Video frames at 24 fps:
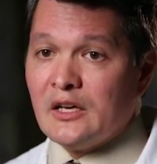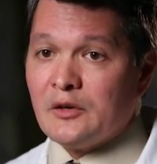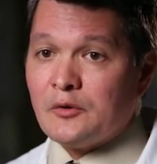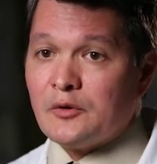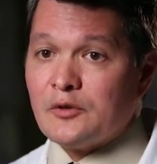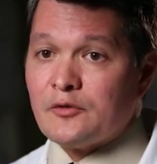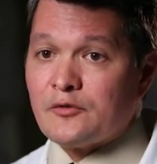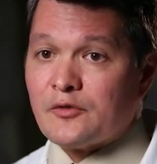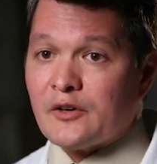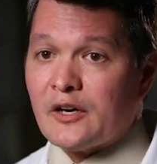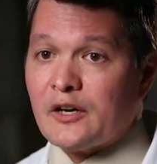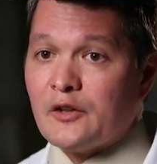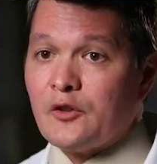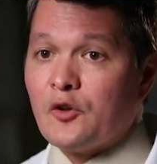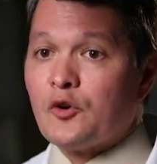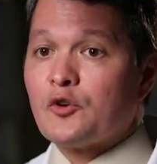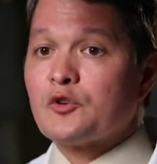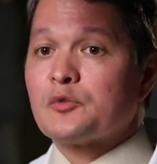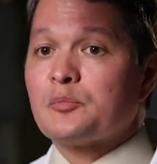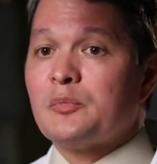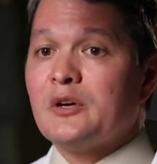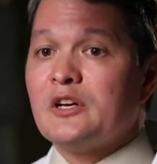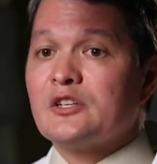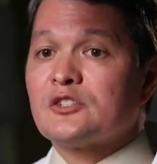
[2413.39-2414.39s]
and we find
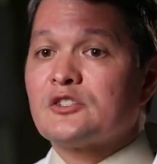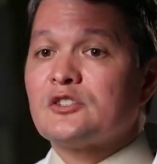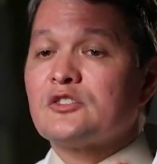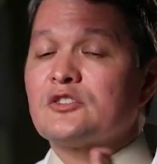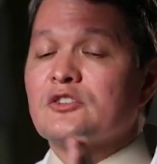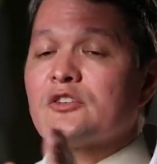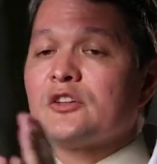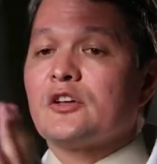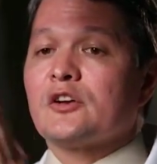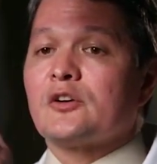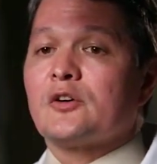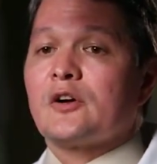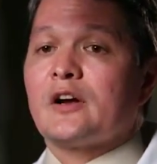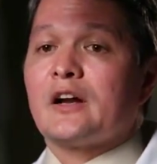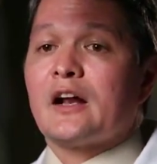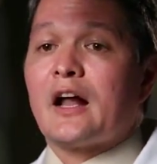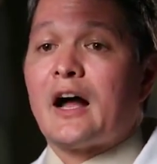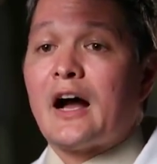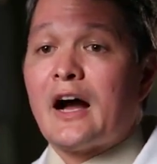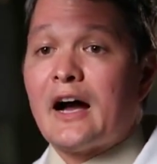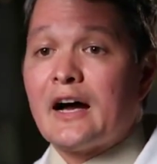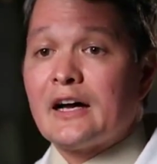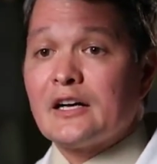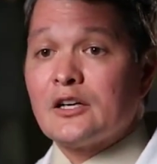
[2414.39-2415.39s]
those patients that are at
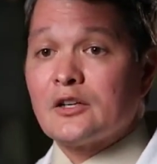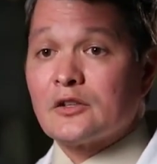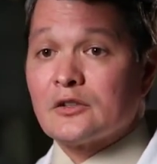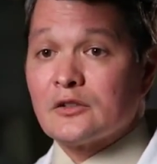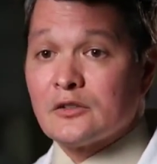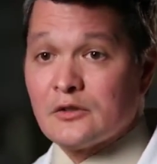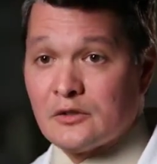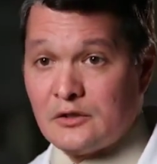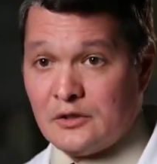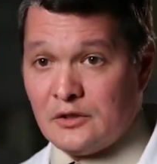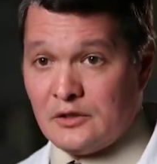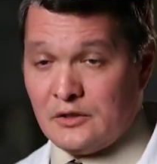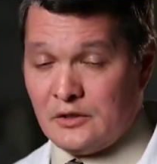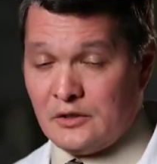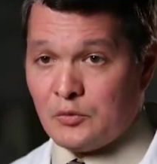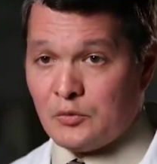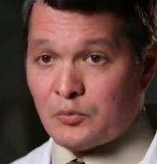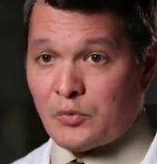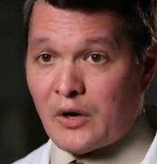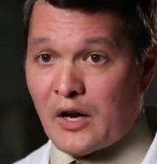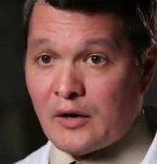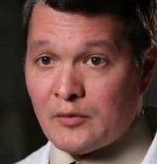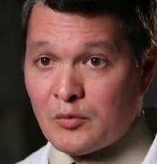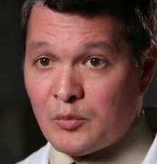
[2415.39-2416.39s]
higher
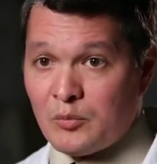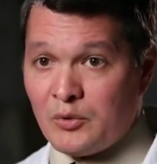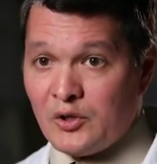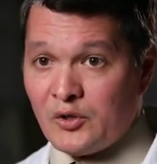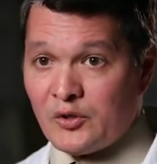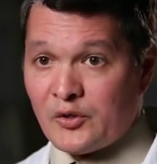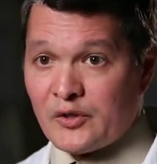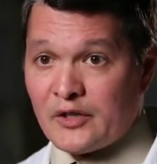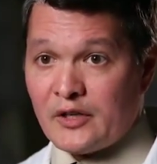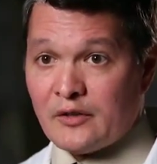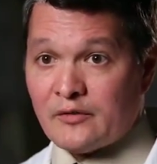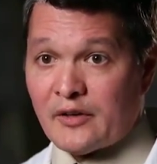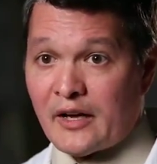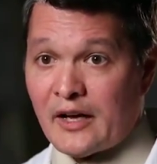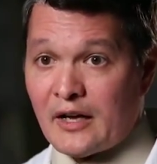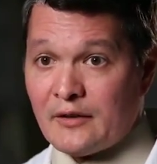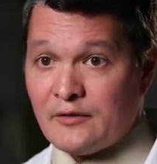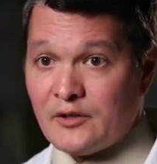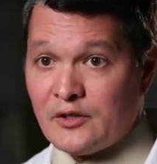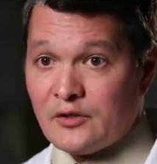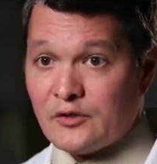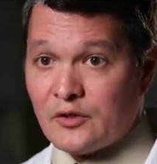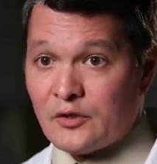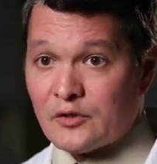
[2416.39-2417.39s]
probability of
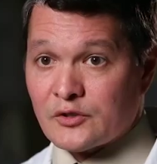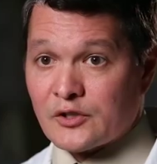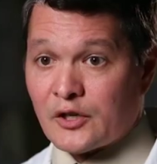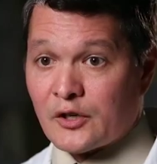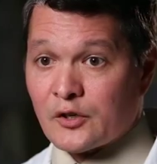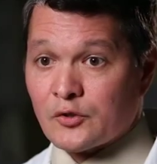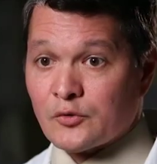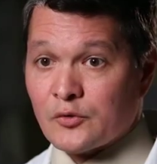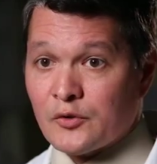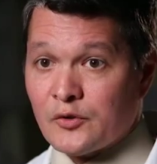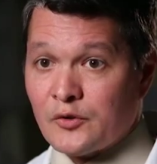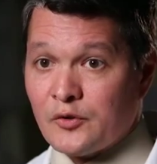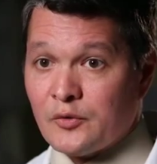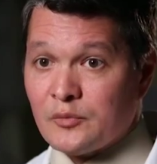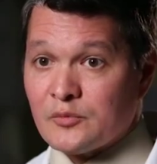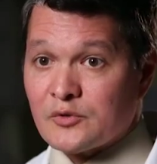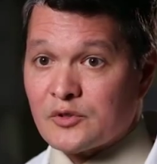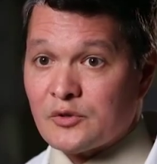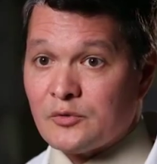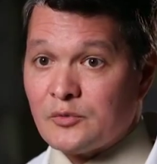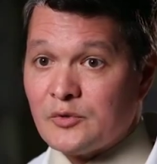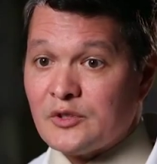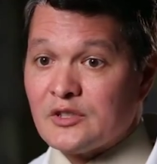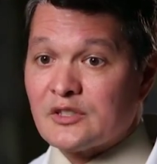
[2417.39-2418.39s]
having those heart
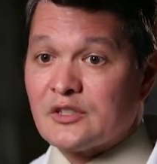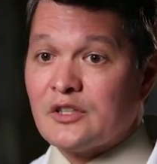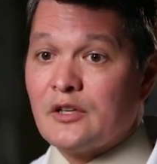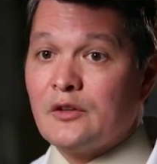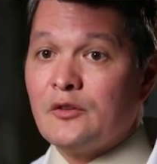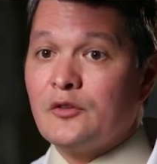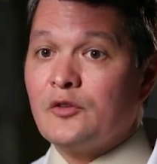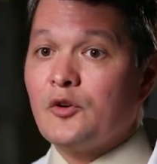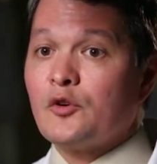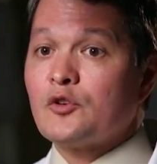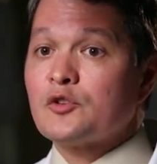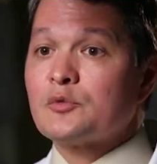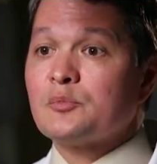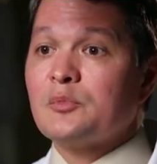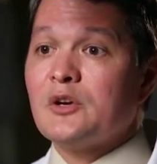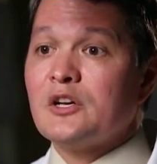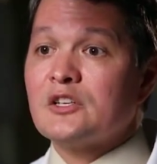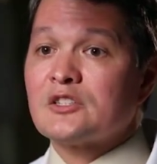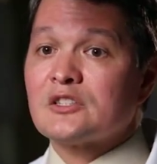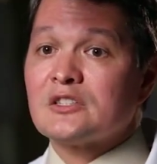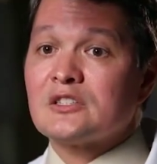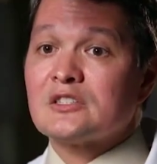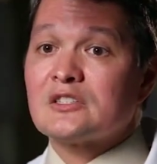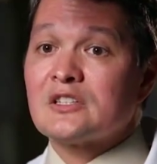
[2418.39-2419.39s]
rhythms, and we say those
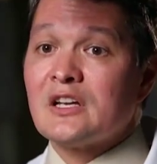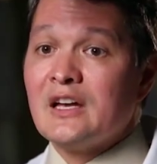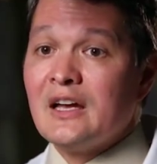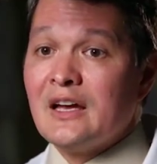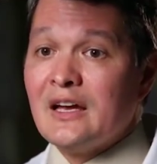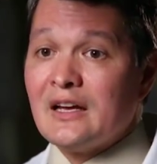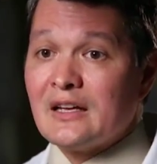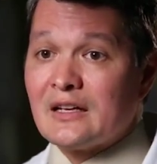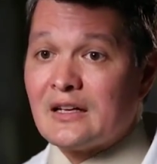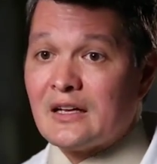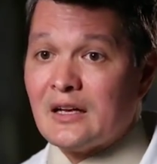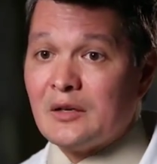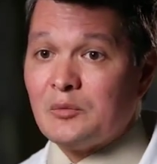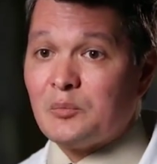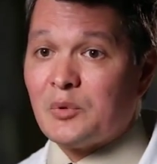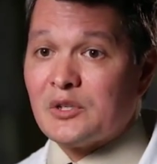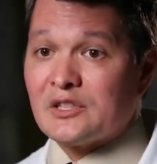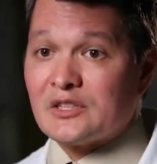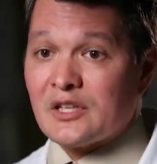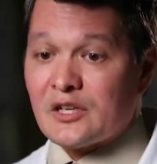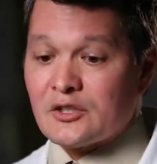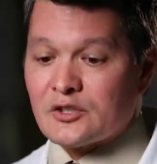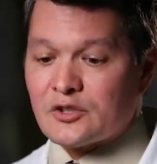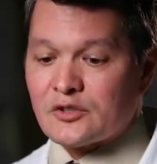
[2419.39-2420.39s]
patients can
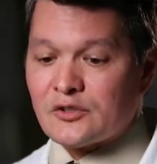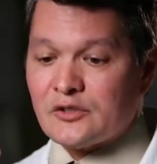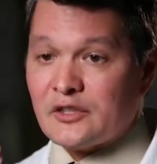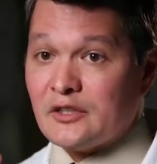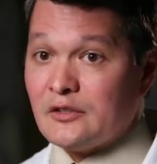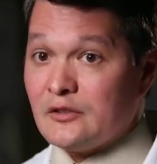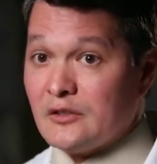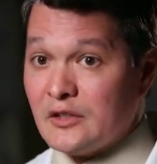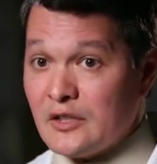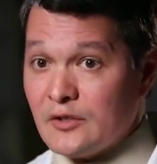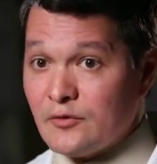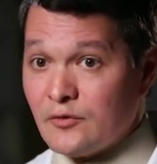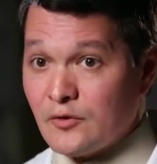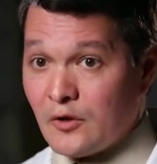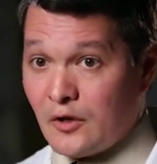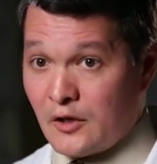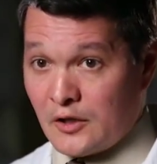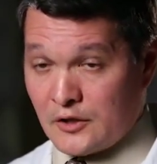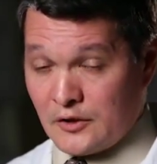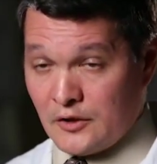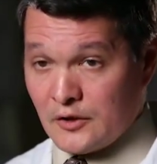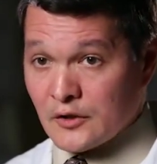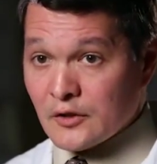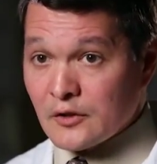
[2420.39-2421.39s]
potentially live
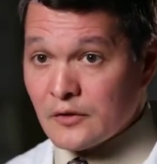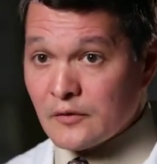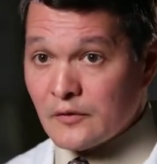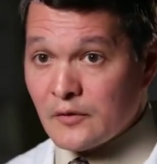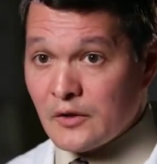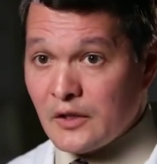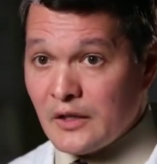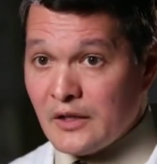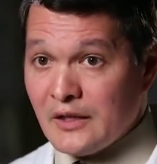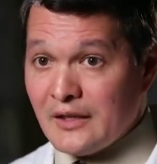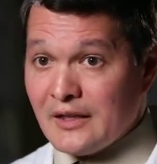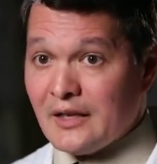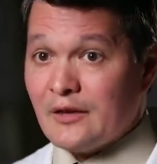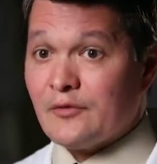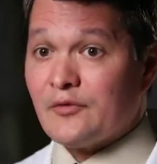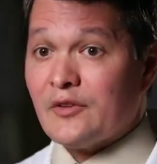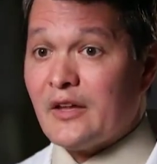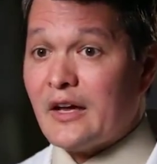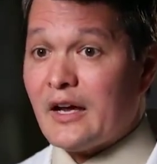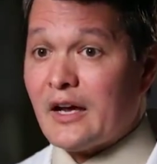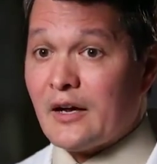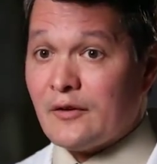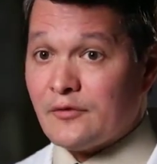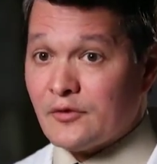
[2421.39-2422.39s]
longer if
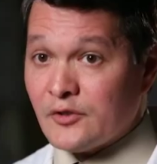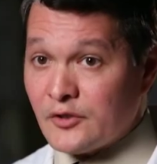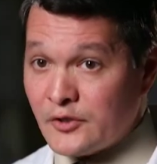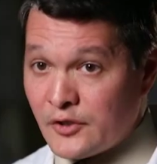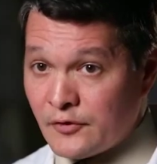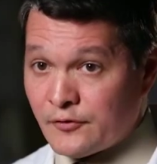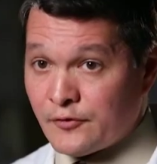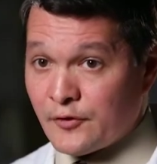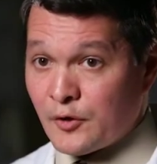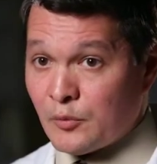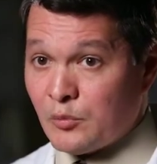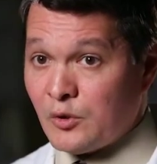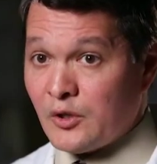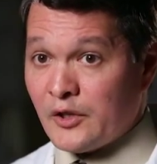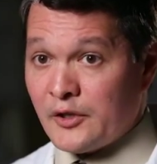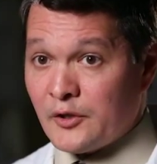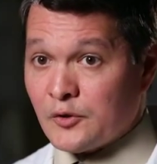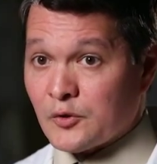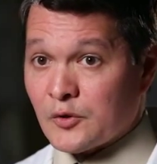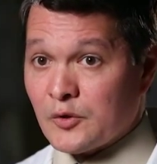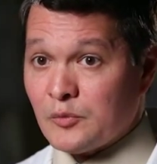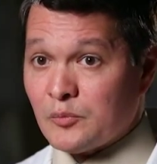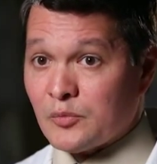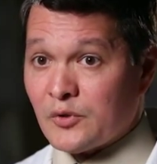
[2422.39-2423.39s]
they have the
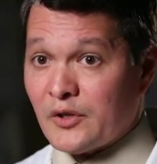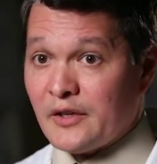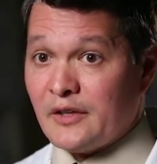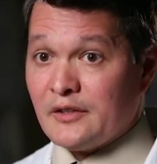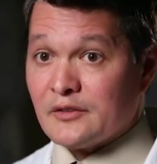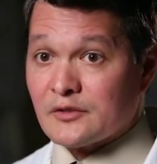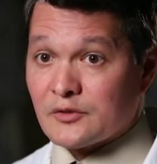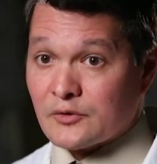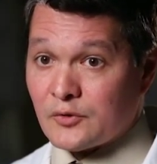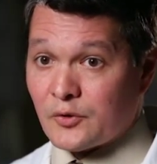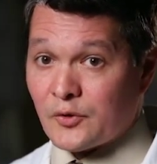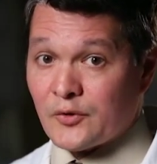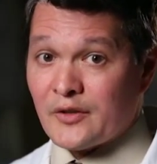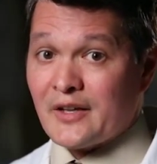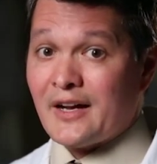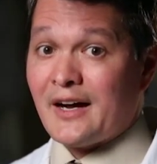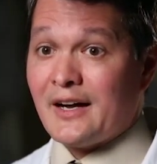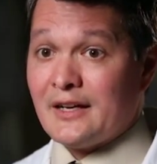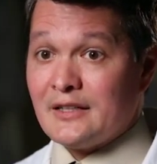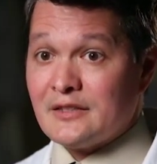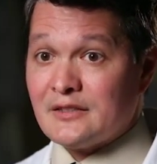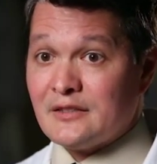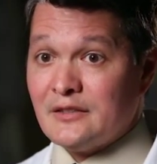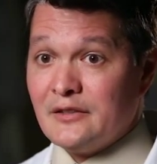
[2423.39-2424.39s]
defibrillator in place, or the
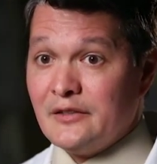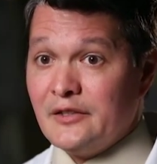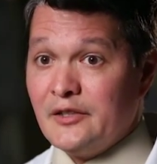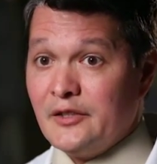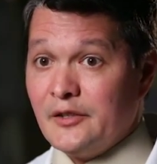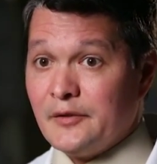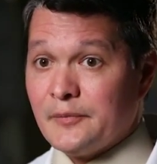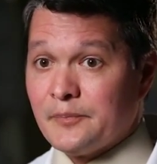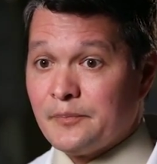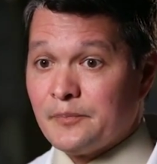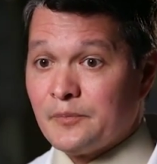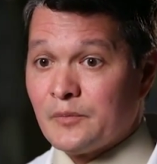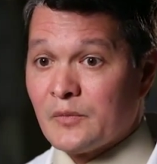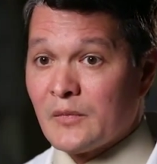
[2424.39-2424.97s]
ICD.